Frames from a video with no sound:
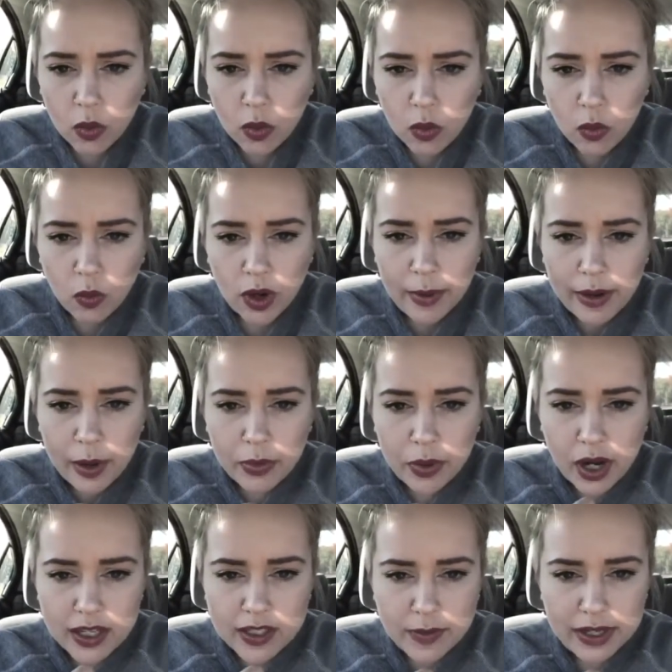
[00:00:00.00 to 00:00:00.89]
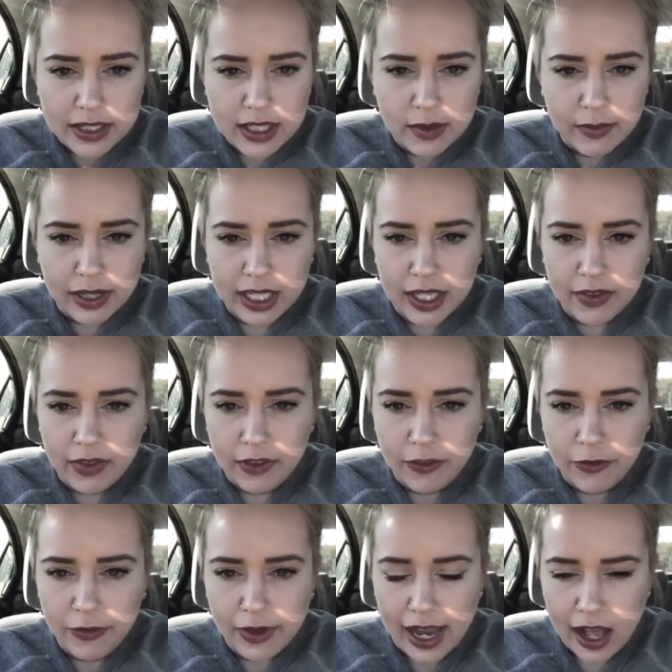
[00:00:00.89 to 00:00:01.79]
What about prospecting by giving
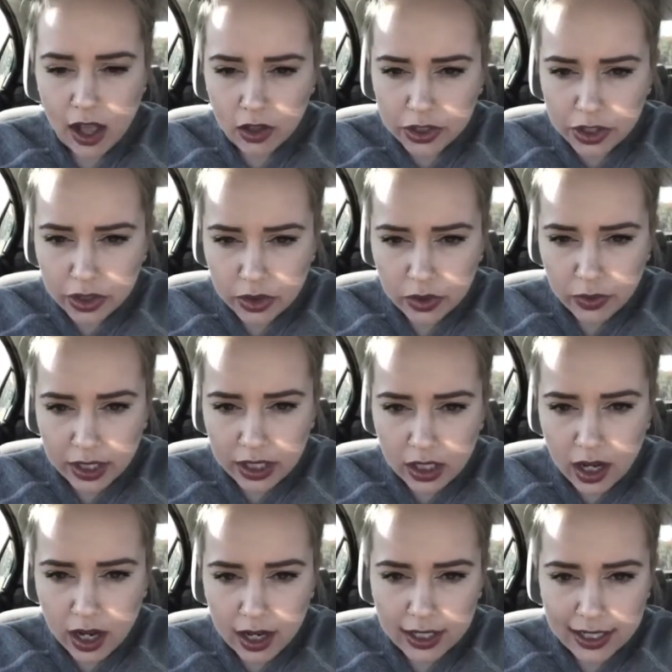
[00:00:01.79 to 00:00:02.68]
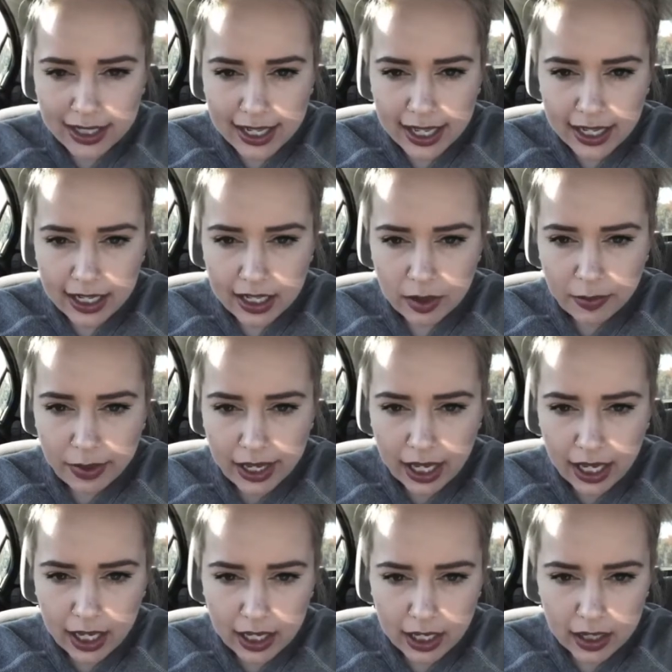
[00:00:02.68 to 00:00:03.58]
value and not getting
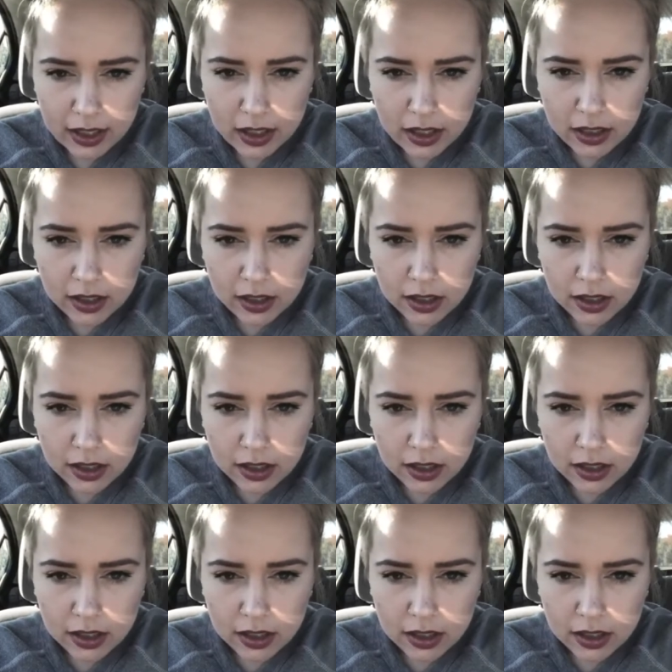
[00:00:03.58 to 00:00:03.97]
paid?